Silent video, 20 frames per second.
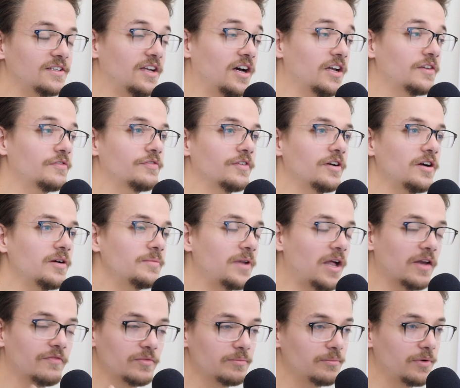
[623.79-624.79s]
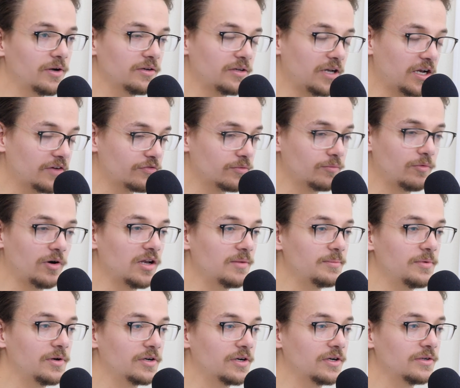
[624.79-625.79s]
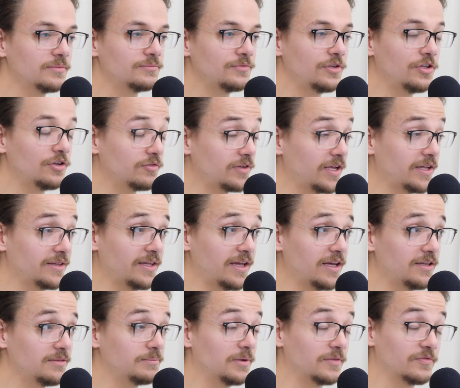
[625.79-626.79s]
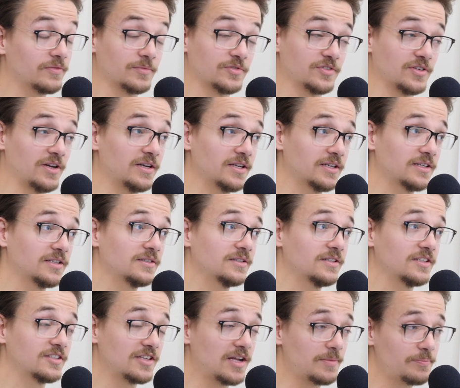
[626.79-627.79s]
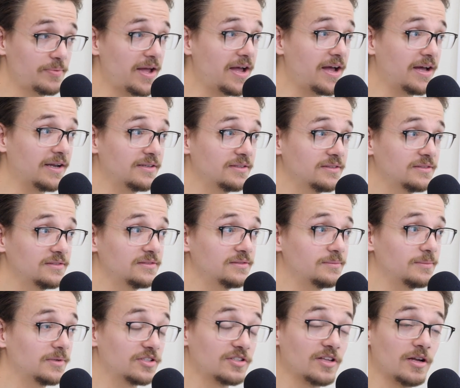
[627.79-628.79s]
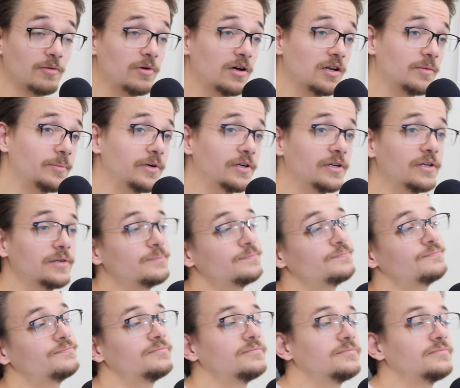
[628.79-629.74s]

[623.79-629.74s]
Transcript: not from Whataburger. You don't get that, but from Sonic. It's not bad, but it's not Whataburger.